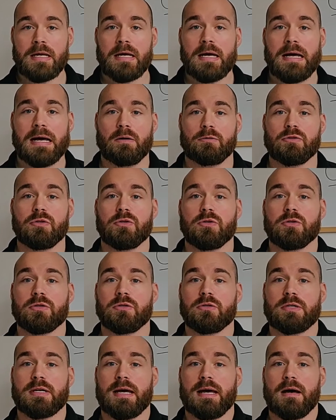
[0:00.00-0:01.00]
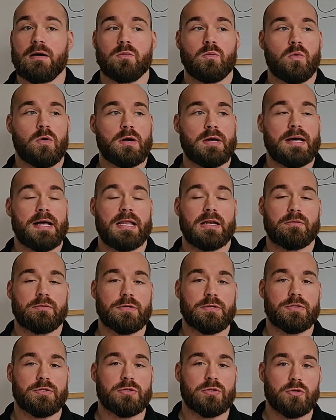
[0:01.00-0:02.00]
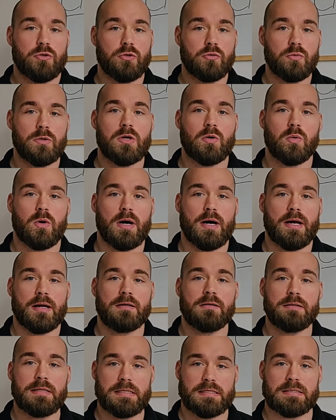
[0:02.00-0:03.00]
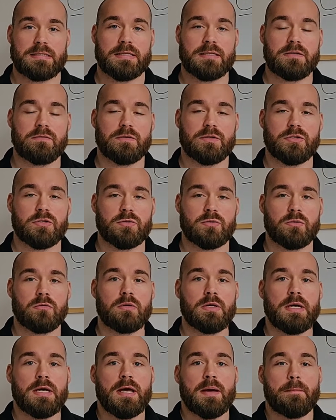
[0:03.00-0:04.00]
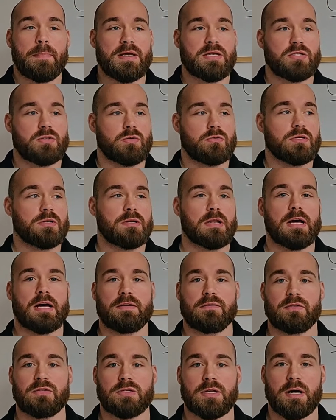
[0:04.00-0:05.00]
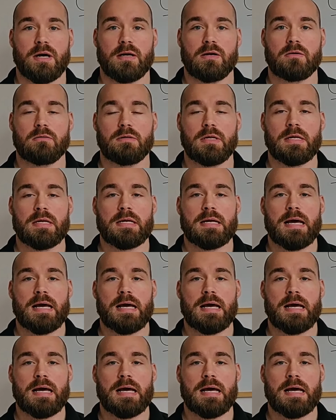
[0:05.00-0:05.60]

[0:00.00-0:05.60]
how you can look at what calories you require as an individual based on your lifestyle,